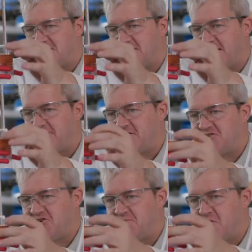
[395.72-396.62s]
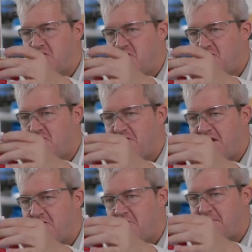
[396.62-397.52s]
and delivery tube or there
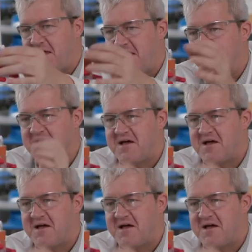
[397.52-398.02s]
not being